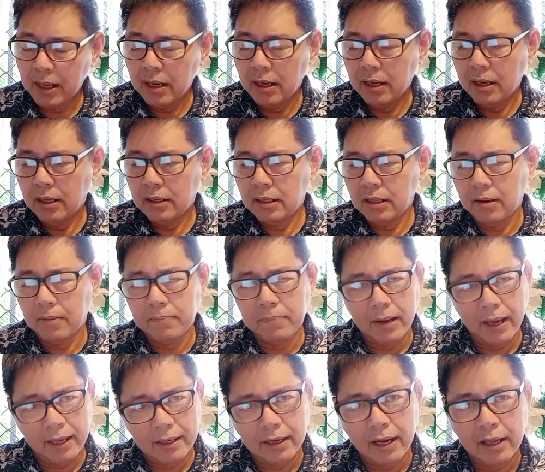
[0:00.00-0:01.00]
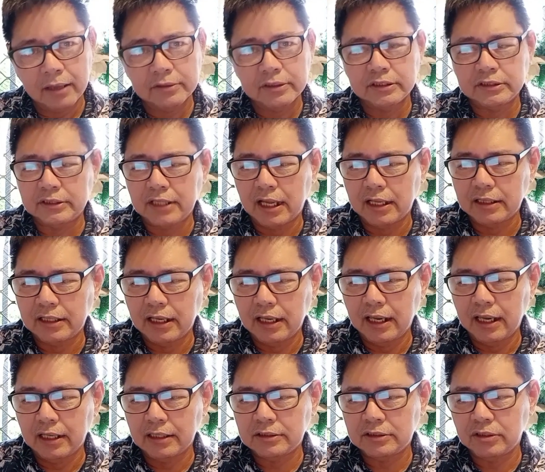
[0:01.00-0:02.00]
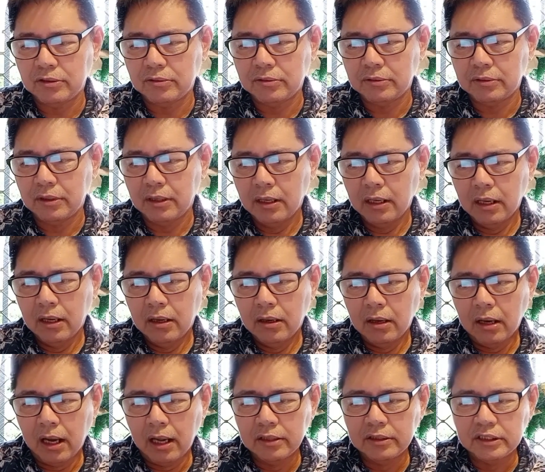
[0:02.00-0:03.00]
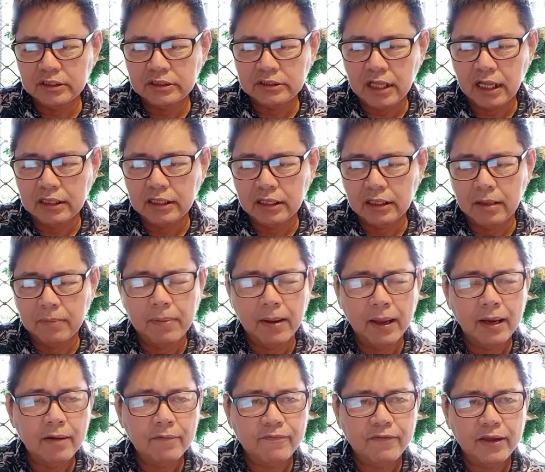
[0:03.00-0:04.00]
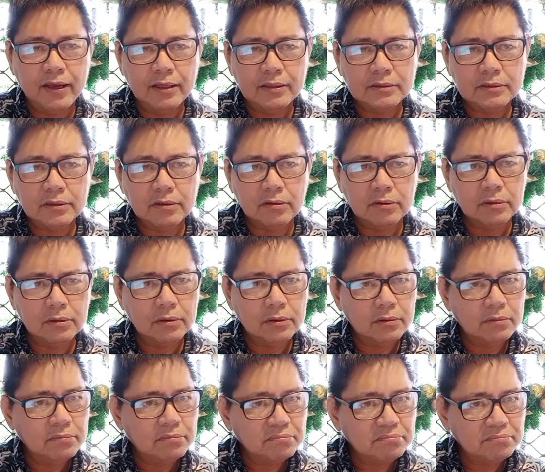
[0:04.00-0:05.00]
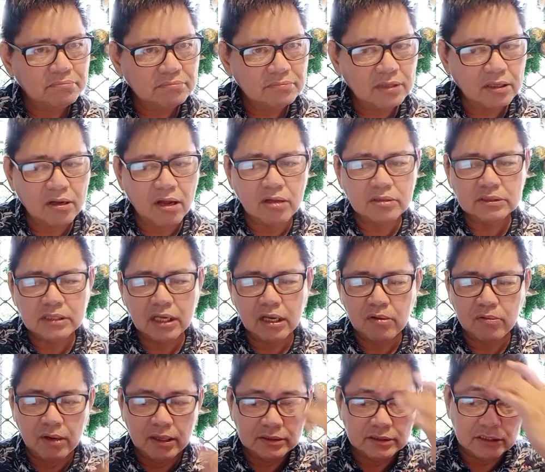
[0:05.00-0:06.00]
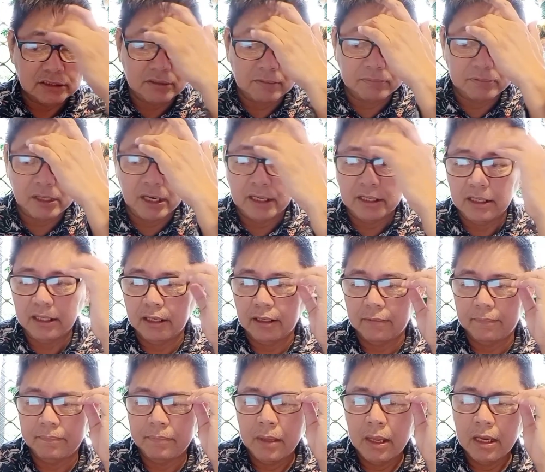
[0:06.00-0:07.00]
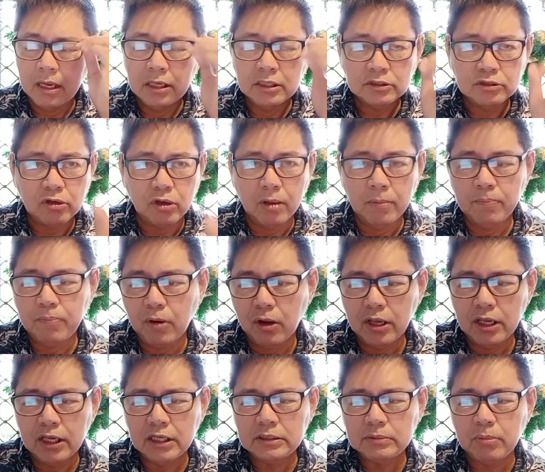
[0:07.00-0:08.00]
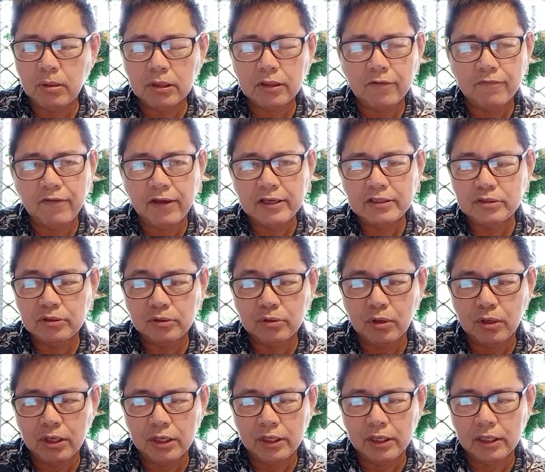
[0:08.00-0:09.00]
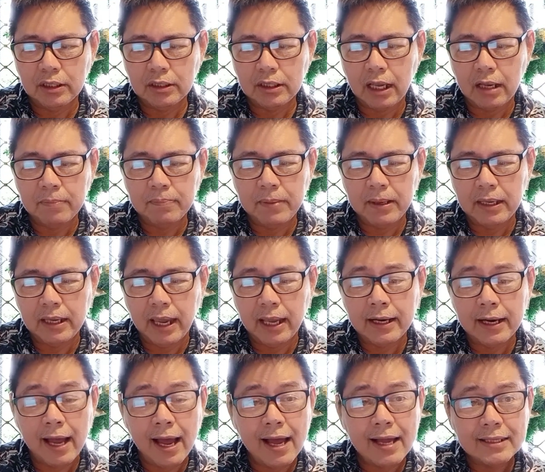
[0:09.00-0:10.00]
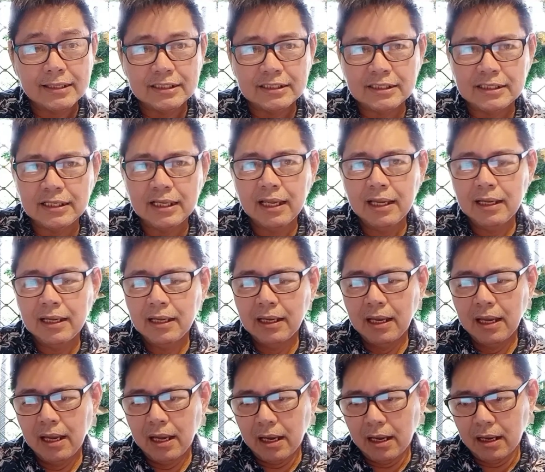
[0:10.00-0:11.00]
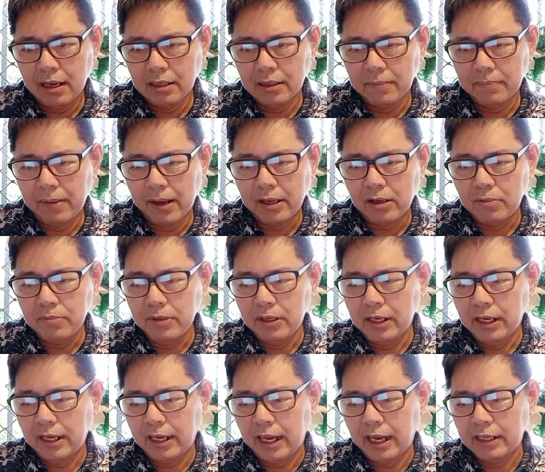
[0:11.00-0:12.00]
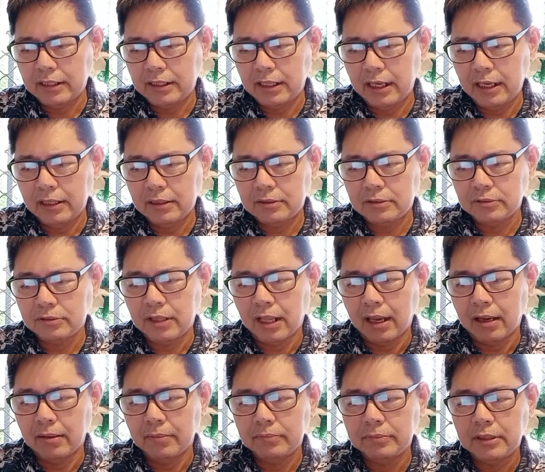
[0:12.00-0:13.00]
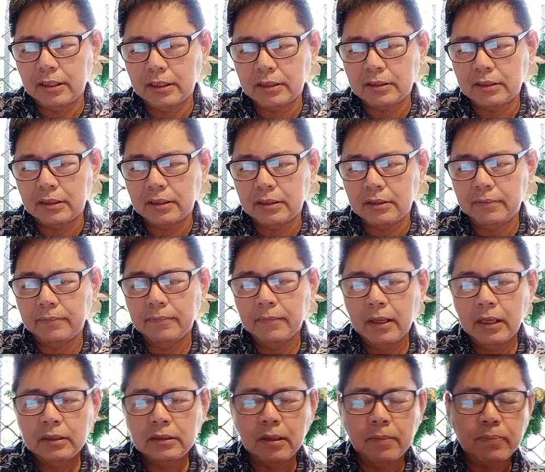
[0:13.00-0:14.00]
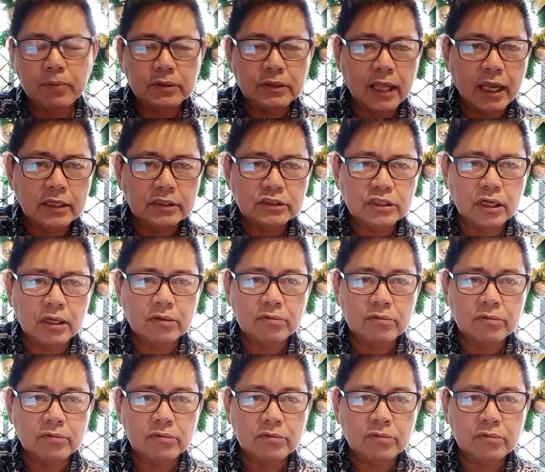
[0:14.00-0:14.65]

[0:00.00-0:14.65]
Now, and understanding it. So, understanding the benefits or the consequences of training. So, employees' motivation to learn can be enhanced by communicating to them that the potential